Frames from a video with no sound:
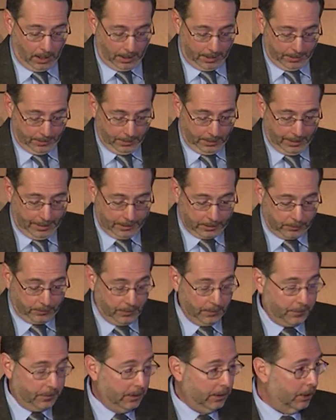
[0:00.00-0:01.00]
in the last
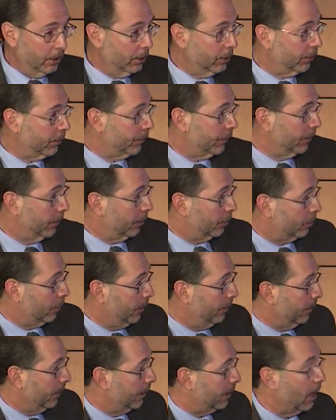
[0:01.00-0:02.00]
50 years for the
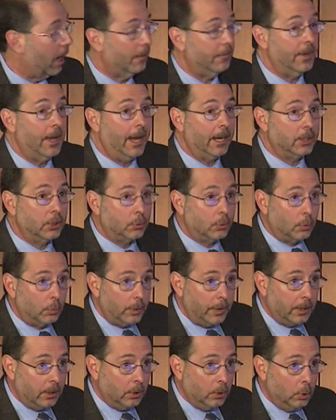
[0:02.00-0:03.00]
treatment of
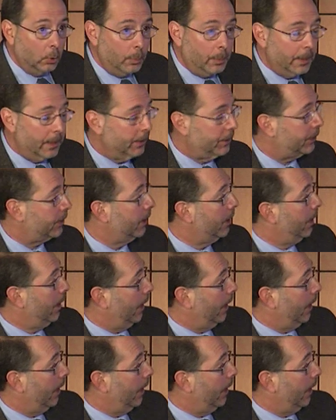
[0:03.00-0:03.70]
extrarenal lupus,